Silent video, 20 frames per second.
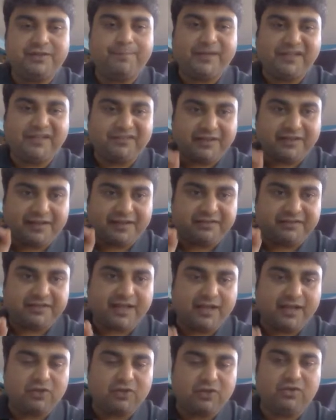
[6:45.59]
precise
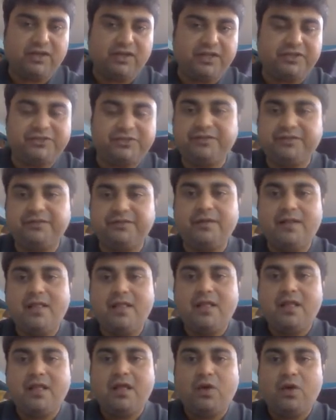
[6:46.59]
calculation,
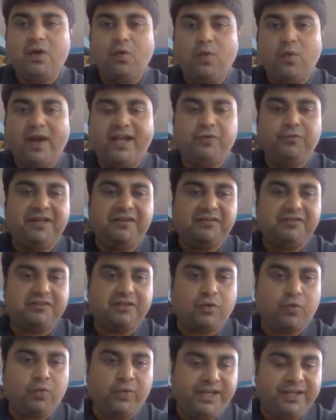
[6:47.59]
white wins
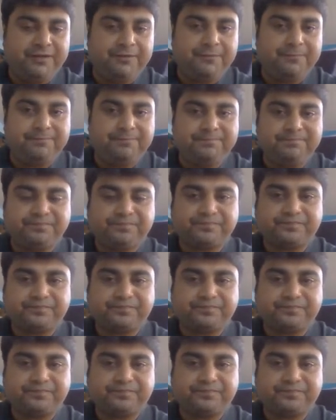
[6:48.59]
the queen.